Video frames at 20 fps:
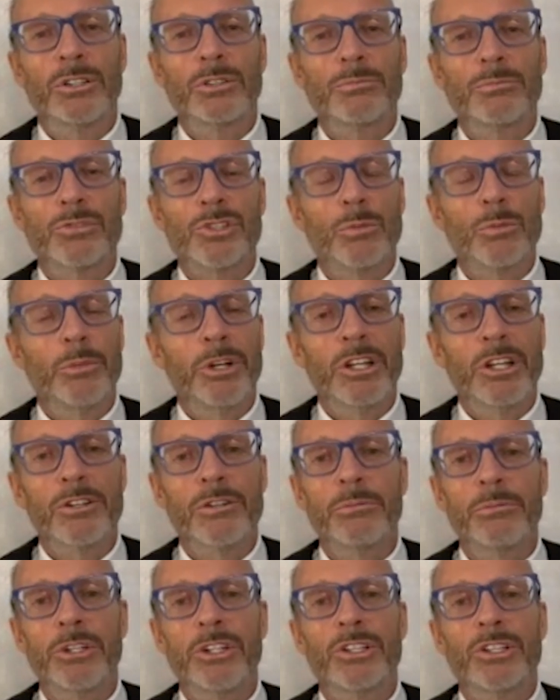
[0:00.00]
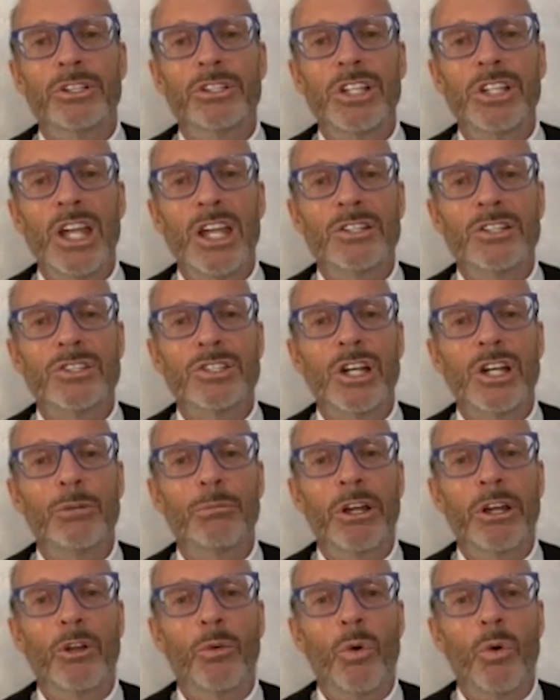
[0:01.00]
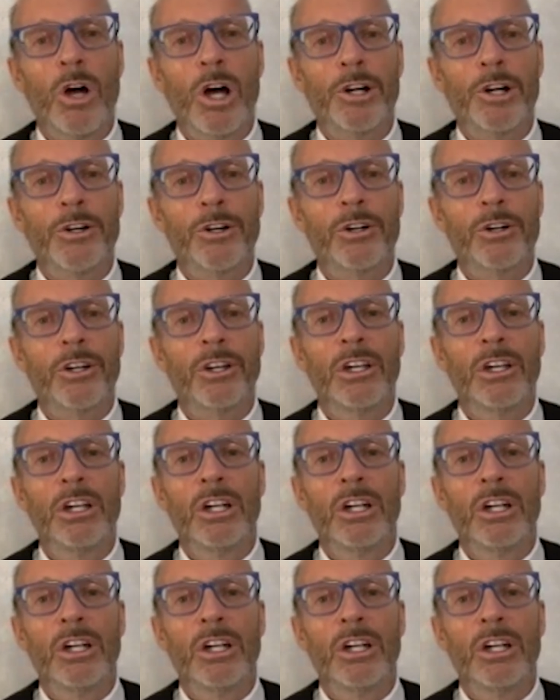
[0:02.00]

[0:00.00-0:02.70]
so many of them in their tents down by the water,